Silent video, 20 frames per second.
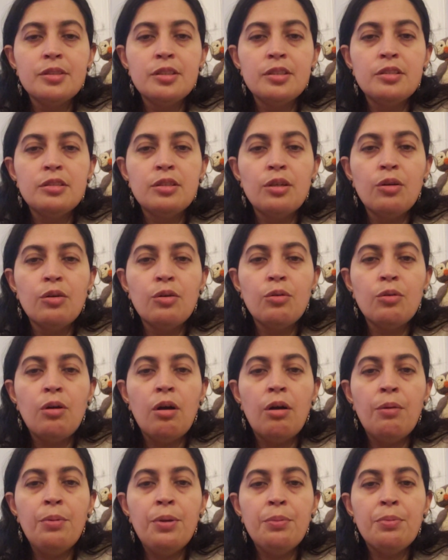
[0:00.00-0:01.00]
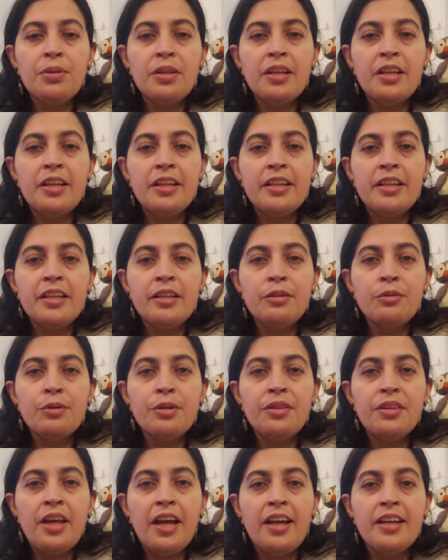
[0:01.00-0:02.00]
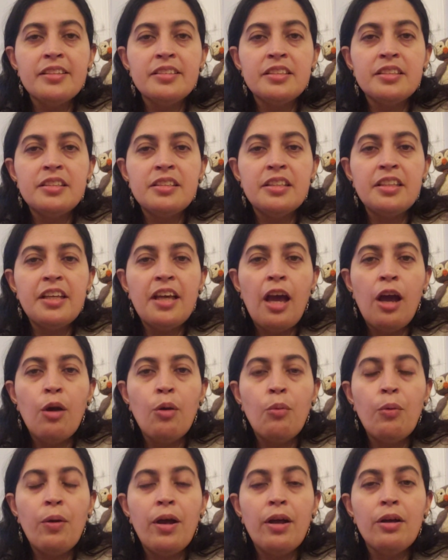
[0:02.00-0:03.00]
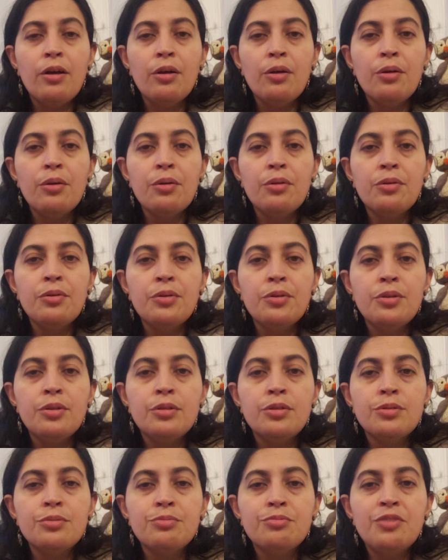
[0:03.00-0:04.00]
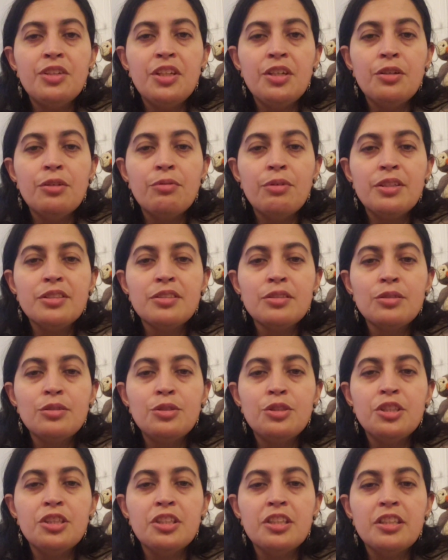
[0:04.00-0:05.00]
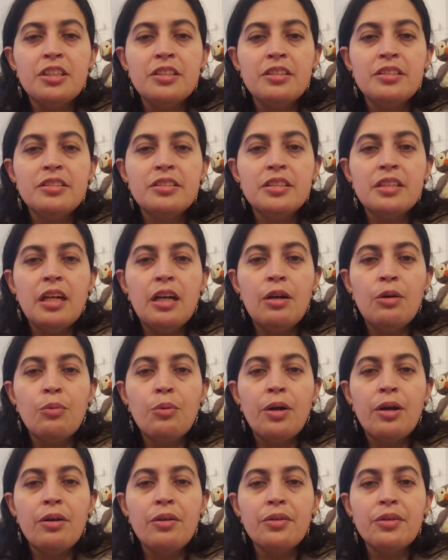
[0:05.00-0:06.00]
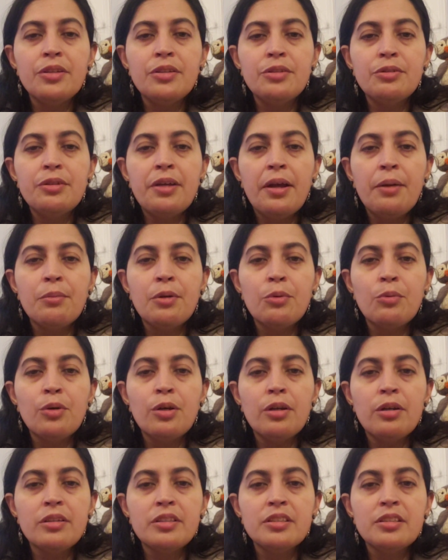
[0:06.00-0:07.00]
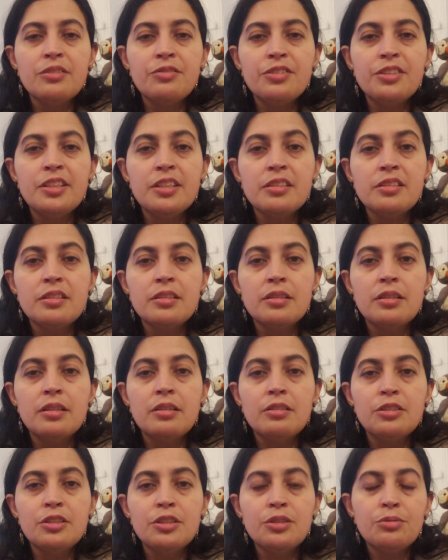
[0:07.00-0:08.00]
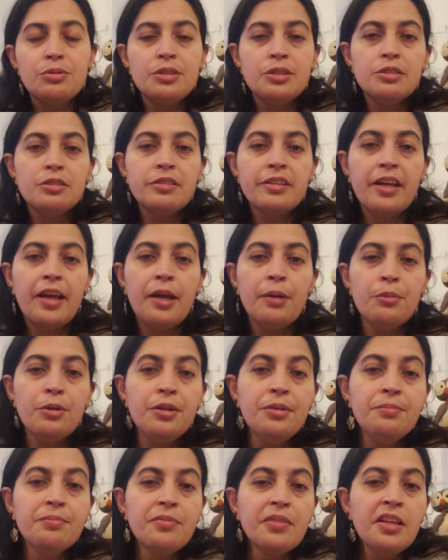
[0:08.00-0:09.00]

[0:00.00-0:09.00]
So I'll be playing with that to see how well the video resolution is and how well the new camera works. And if it doesn't, then I'll just return the camera.